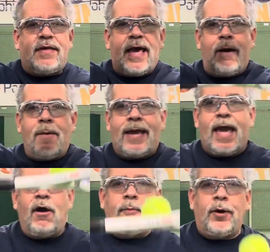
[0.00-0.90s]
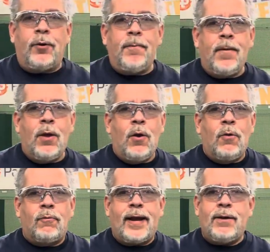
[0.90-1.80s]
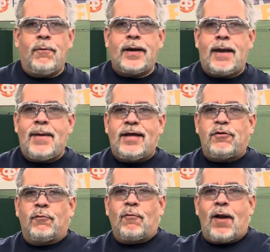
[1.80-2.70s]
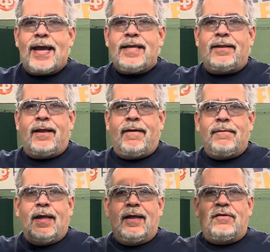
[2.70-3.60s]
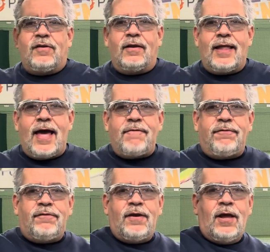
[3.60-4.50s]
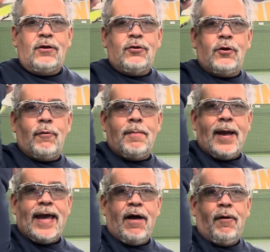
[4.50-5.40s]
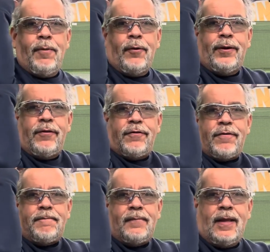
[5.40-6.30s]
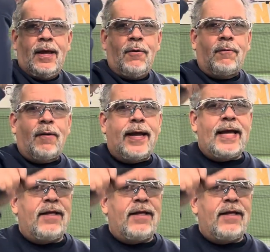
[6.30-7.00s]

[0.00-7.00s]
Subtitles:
how my elbow, right? When I make the right to left, look where my elbow is, right? And